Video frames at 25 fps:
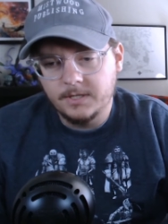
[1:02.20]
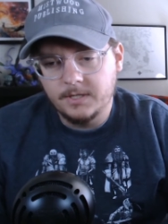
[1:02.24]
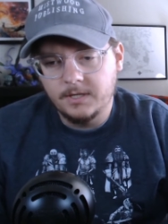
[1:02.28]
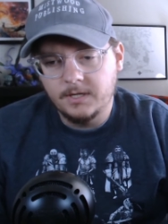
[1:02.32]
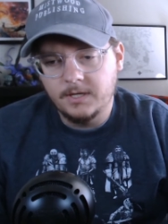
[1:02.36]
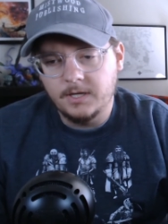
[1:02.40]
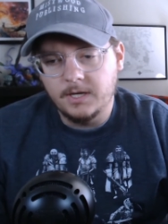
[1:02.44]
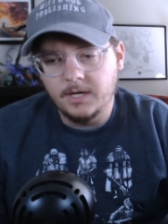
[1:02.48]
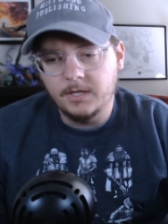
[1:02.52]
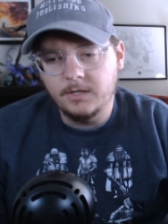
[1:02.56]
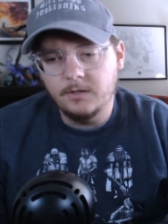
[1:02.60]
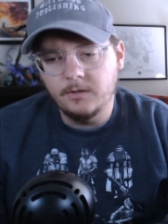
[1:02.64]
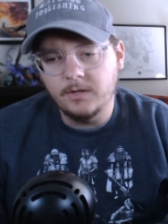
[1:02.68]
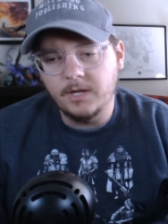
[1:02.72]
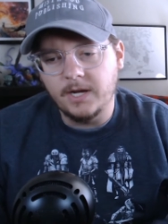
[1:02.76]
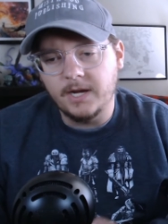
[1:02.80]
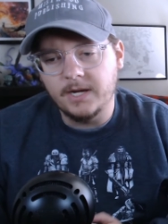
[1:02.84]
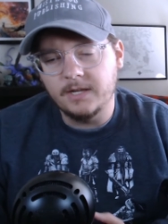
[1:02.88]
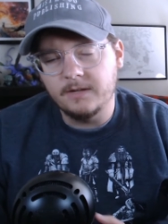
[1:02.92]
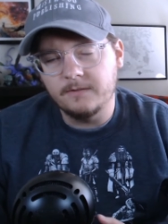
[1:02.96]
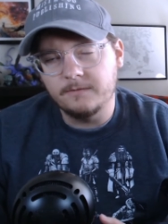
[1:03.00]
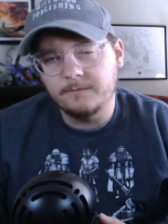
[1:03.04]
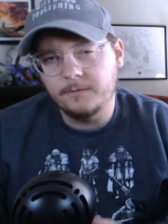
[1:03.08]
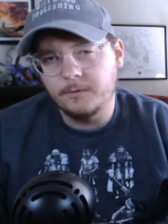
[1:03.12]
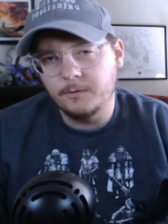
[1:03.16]
a
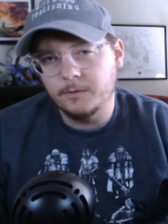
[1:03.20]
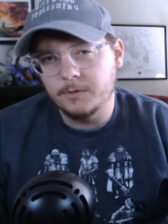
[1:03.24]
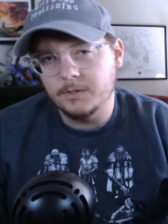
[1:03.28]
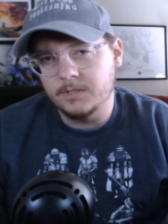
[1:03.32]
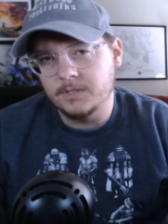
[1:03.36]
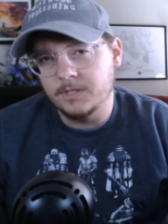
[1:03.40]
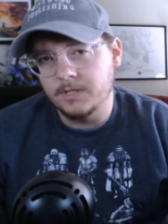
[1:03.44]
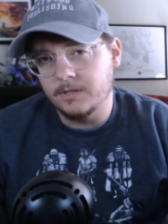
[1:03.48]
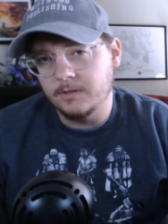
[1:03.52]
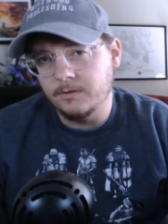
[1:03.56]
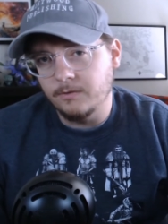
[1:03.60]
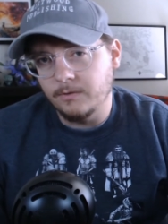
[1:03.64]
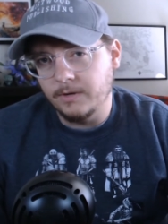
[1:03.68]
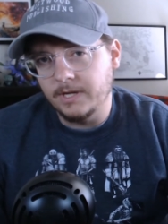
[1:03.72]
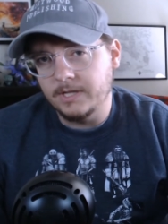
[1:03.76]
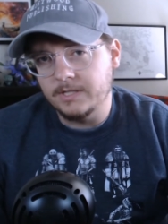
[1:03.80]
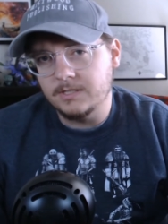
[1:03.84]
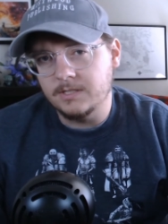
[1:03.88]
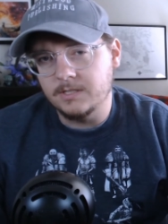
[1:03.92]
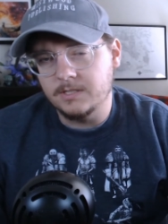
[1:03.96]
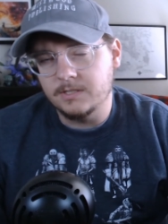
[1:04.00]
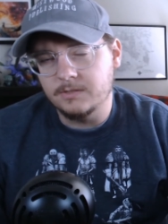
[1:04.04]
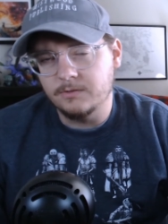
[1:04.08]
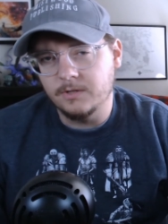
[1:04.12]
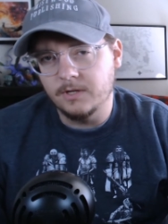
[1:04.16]
uniting force that
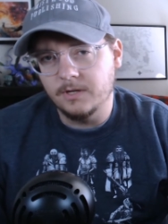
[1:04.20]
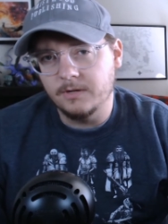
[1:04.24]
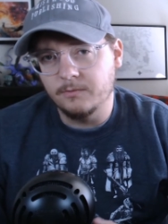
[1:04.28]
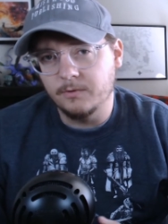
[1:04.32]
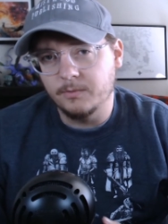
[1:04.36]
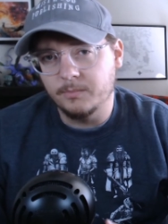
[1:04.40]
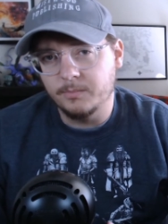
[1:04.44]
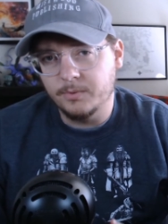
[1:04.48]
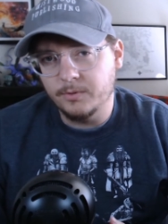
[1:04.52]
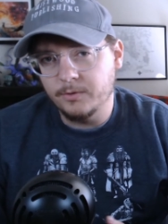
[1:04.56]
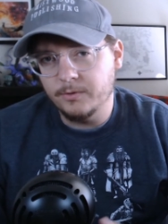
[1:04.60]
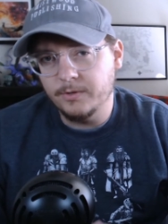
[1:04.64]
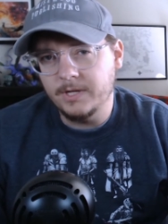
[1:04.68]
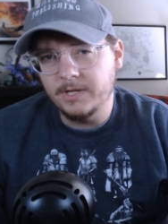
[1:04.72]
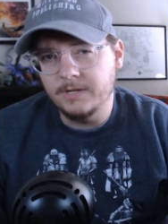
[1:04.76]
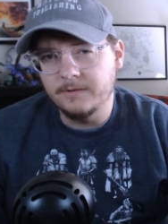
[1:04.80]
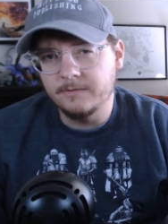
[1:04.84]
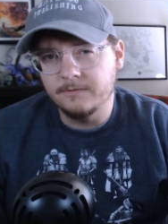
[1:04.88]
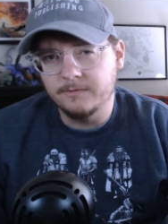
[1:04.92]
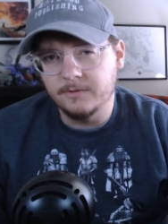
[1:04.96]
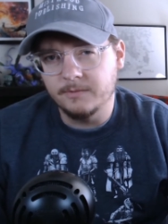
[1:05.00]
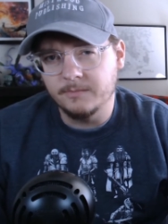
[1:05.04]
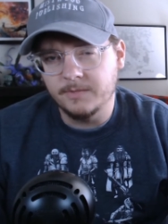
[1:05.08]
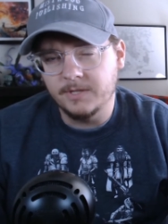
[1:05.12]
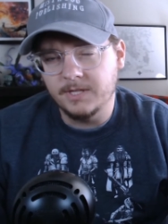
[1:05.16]
grants us a
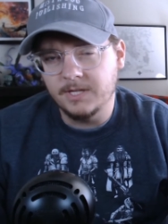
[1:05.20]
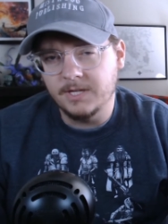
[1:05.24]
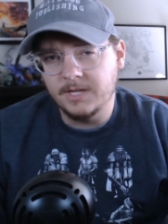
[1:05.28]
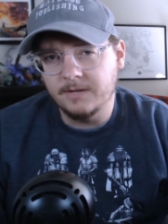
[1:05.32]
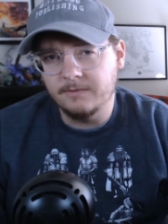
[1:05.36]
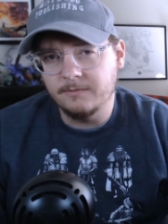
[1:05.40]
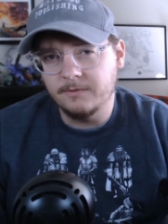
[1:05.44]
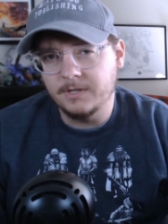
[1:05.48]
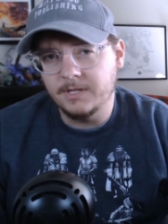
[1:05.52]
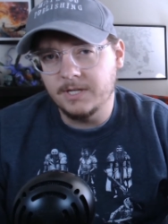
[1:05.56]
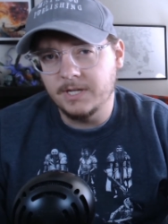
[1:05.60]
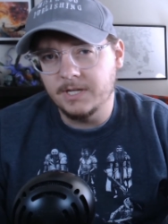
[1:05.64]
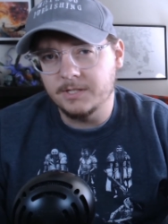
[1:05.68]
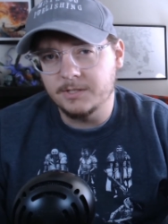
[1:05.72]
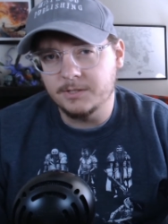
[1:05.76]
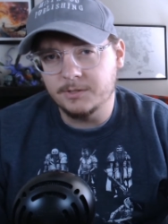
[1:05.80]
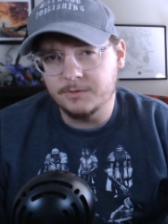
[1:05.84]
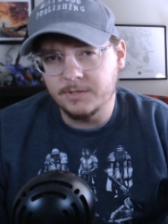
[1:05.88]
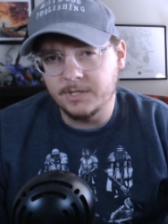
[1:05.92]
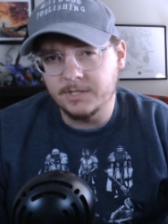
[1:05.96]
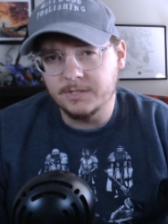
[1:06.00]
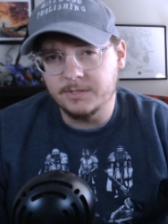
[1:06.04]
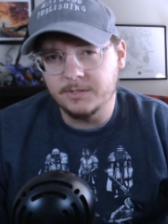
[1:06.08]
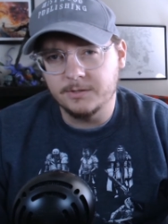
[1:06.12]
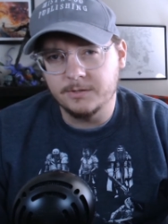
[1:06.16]
reprieve from the everyday
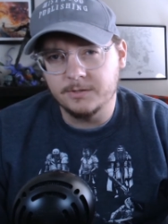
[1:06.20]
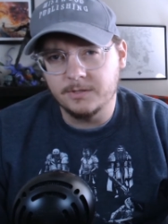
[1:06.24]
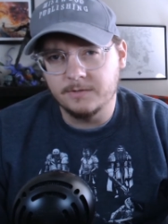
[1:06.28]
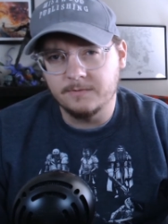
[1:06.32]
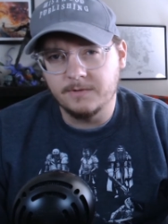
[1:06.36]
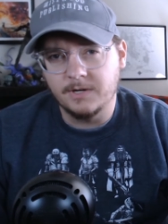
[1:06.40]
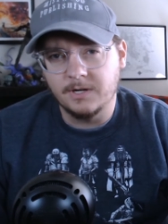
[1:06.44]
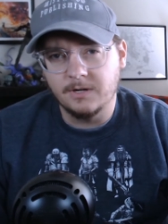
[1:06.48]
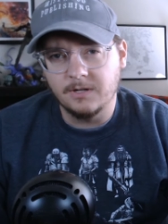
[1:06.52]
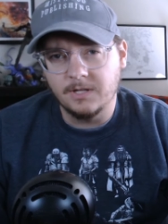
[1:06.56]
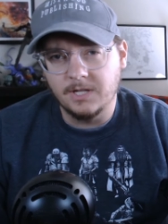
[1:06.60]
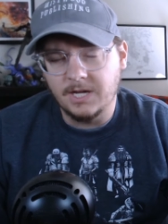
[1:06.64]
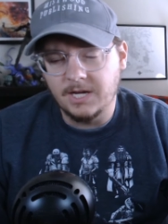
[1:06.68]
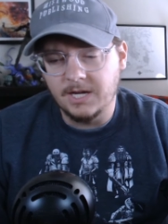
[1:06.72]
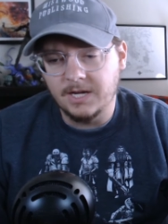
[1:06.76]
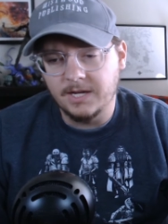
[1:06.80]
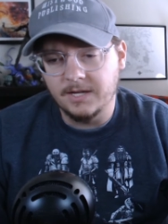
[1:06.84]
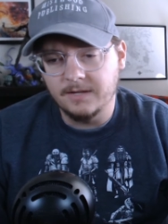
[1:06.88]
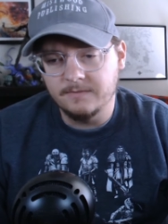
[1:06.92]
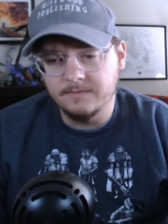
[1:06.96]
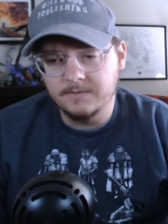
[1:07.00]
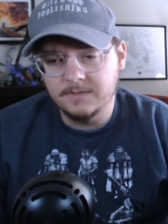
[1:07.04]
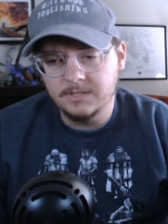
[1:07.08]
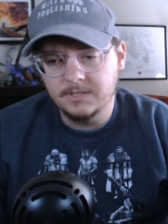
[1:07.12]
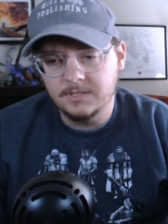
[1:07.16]
stressors of our
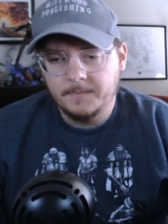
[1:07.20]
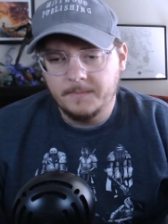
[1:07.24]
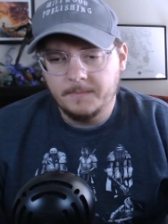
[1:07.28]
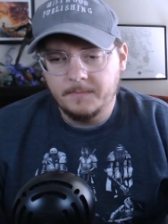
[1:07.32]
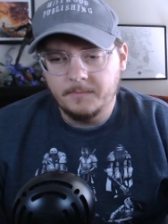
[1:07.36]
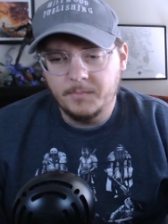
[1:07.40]
lives,